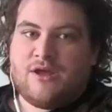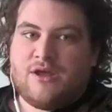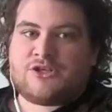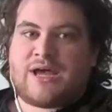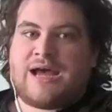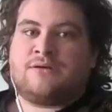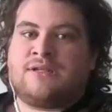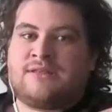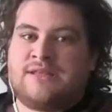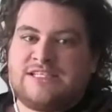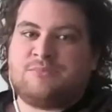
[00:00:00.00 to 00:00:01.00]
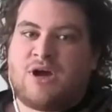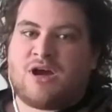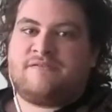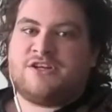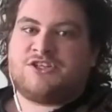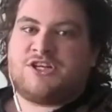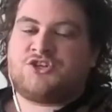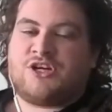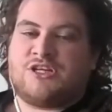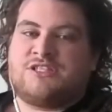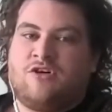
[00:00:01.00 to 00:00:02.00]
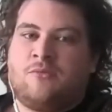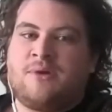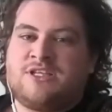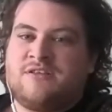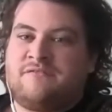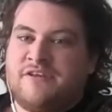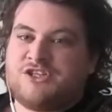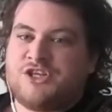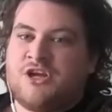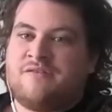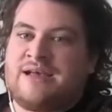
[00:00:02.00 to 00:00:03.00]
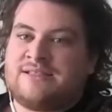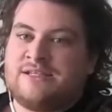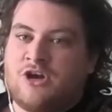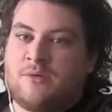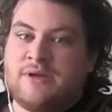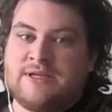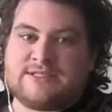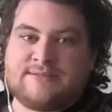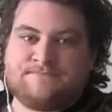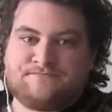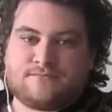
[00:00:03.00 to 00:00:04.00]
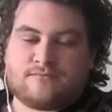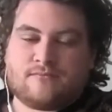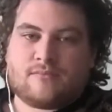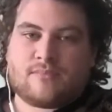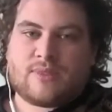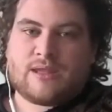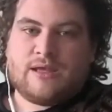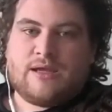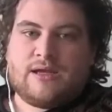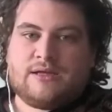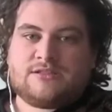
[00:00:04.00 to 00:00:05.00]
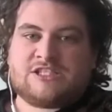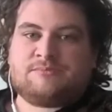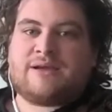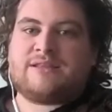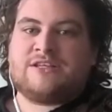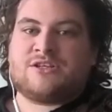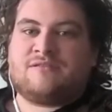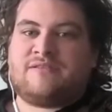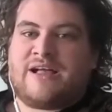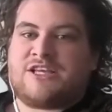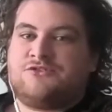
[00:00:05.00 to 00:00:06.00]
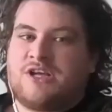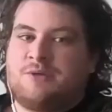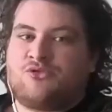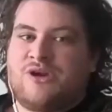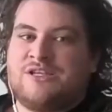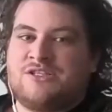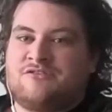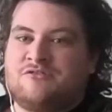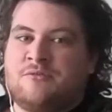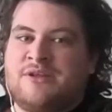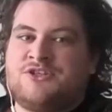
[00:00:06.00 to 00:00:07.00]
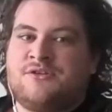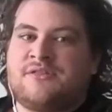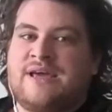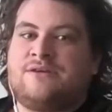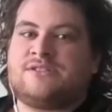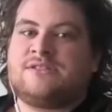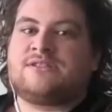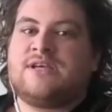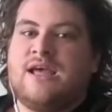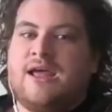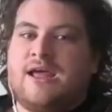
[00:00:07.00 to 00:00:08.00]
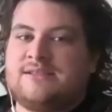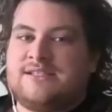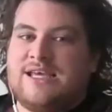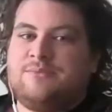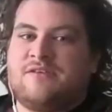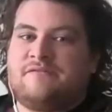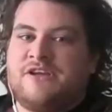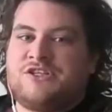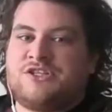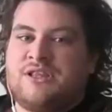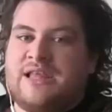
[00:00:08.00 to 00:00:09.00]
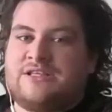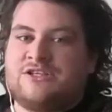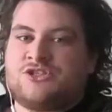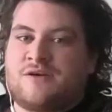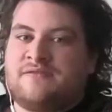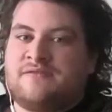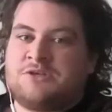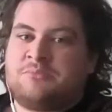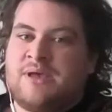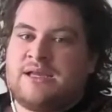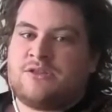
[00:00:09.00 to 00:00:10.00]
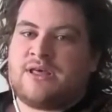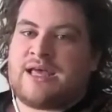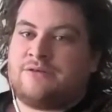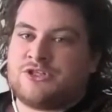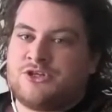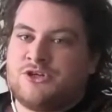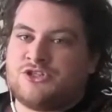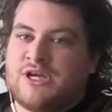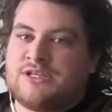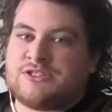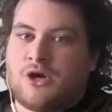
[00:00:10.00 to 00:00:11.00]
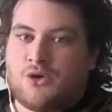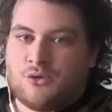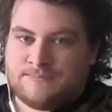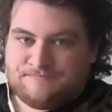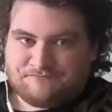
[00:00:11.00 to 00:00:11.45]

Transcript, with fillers: So, how did this Mark Fisher transform into the Fisher of acid communism? Despite this unflattering appraisal from the mid 2000s, it seemed that Fisher later softened his opinion on the counterculture as a whole.